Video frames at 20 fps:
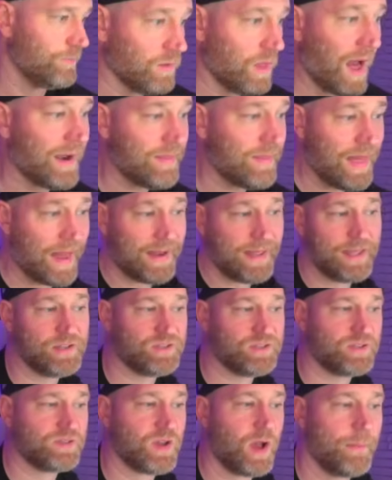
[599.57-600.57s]
A lot of that
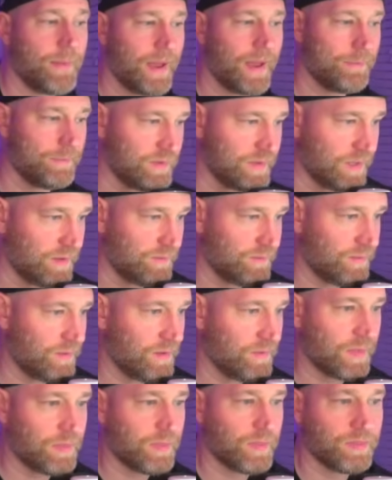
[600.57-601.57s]
hinges on my belief
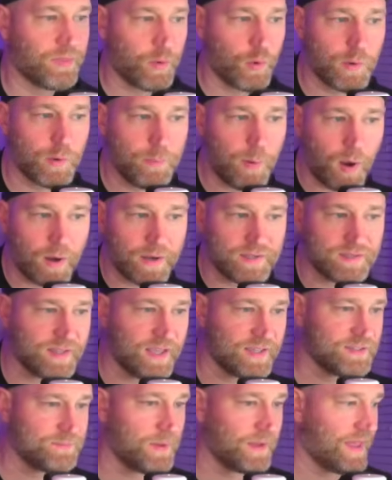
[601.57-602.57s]
that the third-party
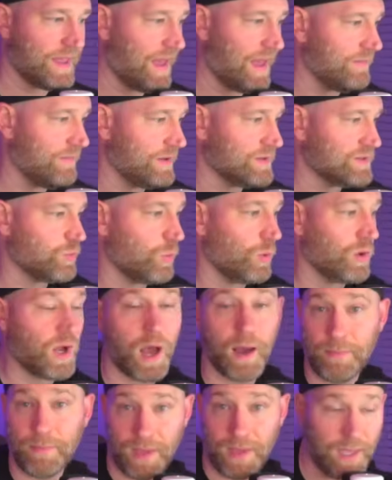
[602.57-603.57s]
suspect evidence will
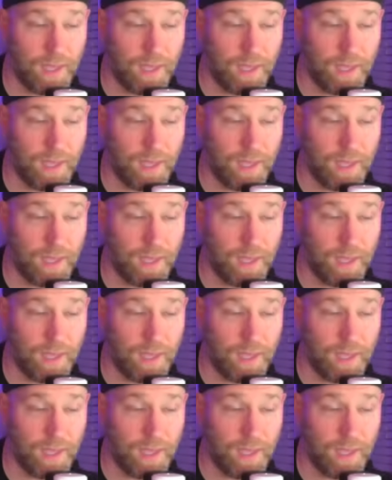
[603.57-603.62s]
come